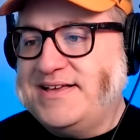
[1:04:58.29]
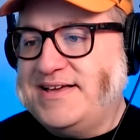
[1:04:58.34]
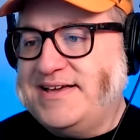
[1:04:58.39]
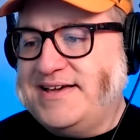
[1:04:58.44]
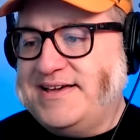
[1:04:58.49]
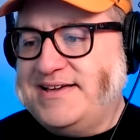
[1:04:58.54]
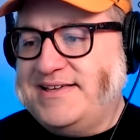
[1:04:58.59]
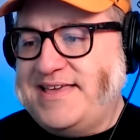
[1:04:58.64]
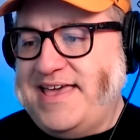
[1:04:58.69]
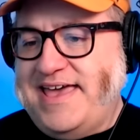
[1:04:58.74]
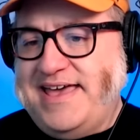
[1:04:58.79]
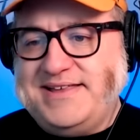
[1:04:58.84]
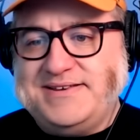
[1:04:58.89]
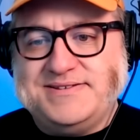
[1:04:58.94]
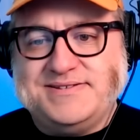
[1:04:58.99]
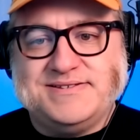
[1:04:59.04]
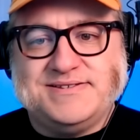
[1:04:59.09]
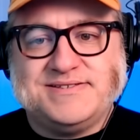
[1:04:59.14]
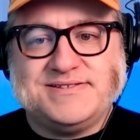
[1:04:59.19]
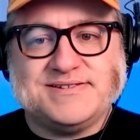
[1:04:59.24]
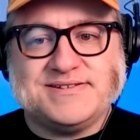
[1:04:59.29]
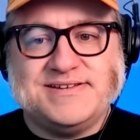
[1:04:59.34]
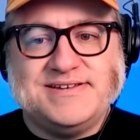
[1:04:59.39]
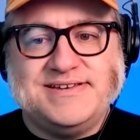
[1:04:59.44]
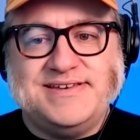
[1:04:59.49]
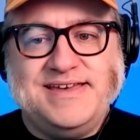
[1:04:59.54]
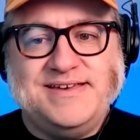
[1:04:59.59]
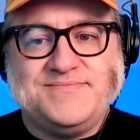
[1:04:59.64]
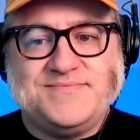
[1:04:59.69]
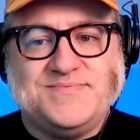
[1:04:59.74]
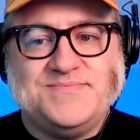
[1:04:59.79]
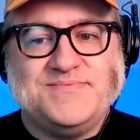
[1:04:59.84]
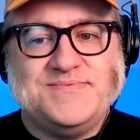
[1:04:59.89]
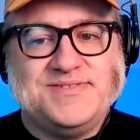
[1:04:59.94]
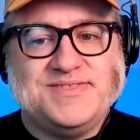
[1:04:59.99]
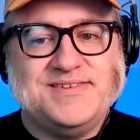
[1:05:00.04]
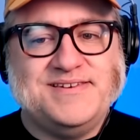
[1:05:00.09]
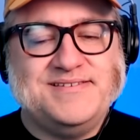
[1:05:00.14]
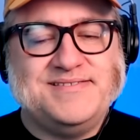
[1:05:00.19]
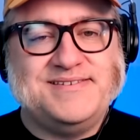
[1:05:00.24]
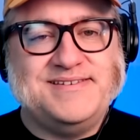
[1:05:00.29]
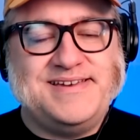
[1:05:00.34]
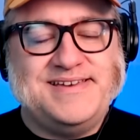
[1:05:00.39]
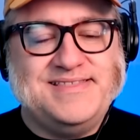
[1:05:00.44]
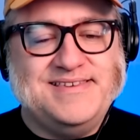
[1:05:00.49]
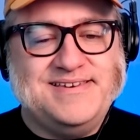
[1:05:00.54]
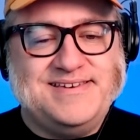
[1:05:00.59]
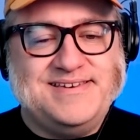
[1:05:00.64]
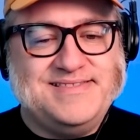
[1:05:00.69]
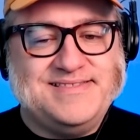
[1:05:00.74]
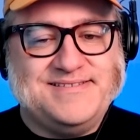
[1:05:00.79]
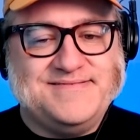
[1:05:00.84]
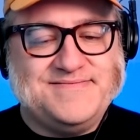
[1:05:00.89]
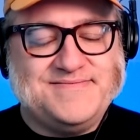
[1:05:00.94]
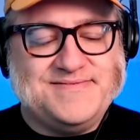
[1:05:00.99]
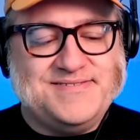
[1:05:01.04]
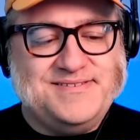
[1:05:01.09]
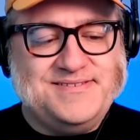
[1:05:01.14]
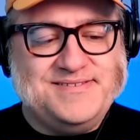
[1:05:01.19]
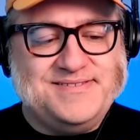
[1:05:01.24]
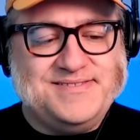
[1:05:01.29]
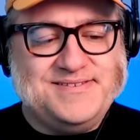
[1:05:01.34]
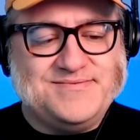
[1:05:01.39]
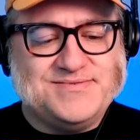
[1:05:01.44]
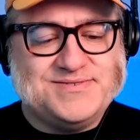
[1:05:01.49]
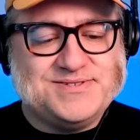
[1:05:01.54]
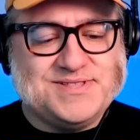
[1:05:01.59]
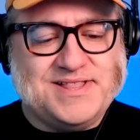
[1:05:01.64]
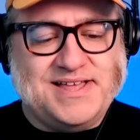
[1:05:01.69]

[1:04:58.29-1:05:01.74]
Uh, and it the, the, and, and the, the, there was